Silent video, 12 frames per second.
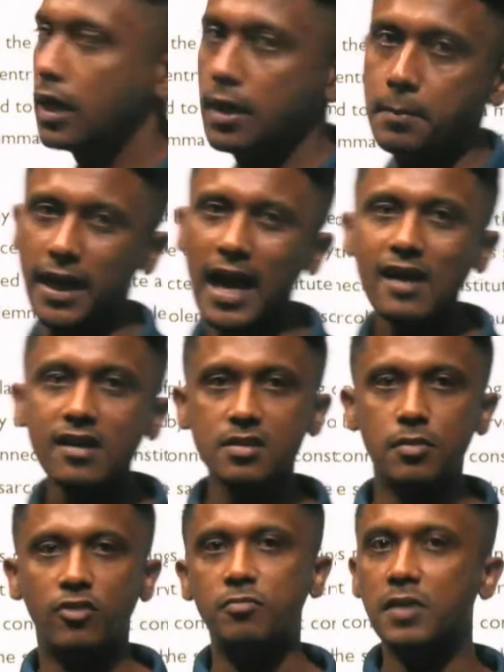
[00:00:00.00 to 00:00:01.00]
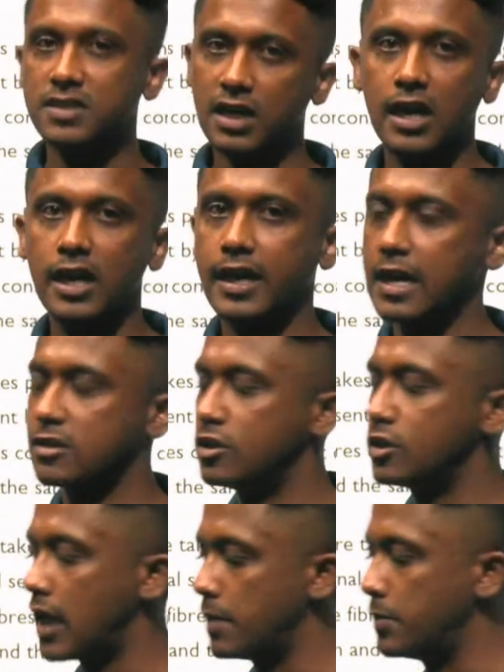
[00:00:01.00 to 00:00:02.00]
mechanism of muscle contraction
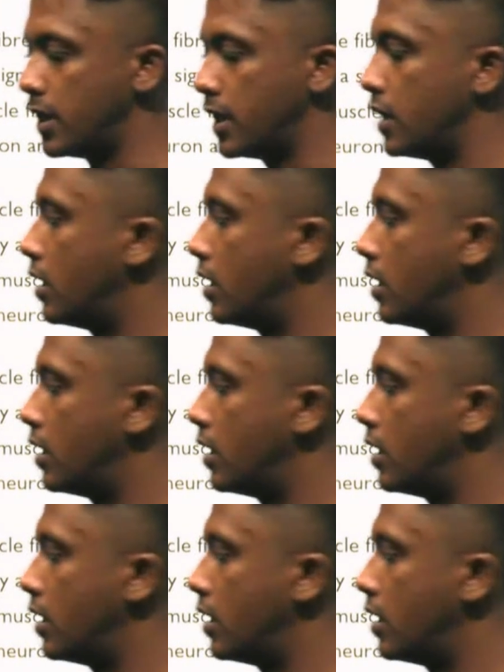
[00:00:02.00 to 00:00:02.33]
can be